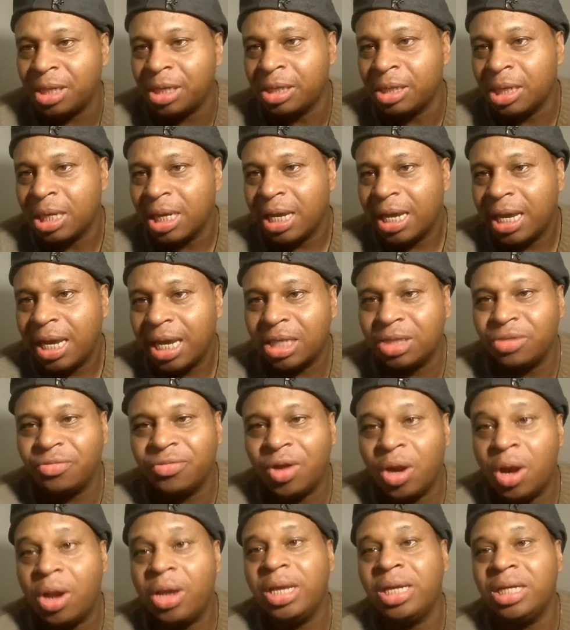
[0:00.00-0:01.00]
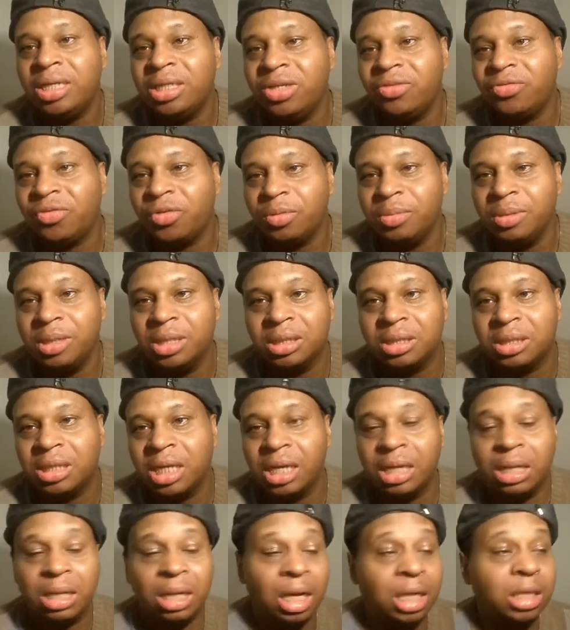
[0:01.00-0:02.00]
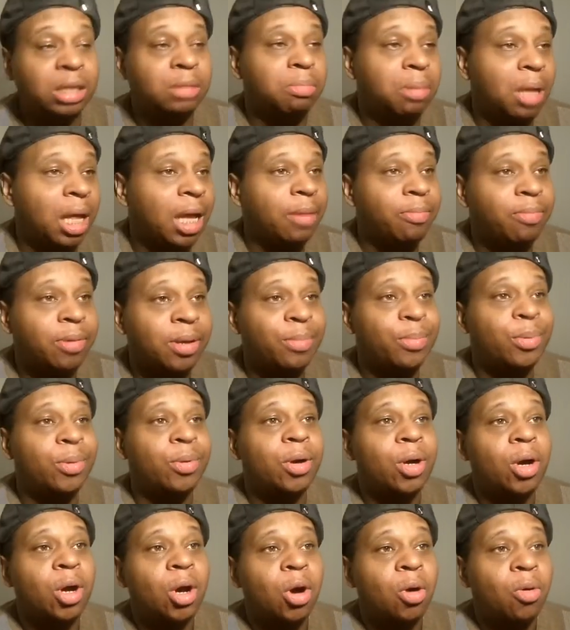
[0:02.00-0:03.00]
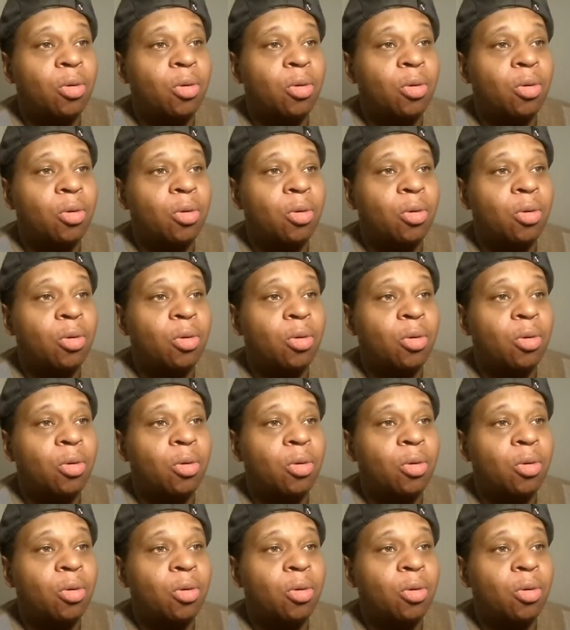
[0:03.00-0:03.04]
and it's very easy for me to say, us black people,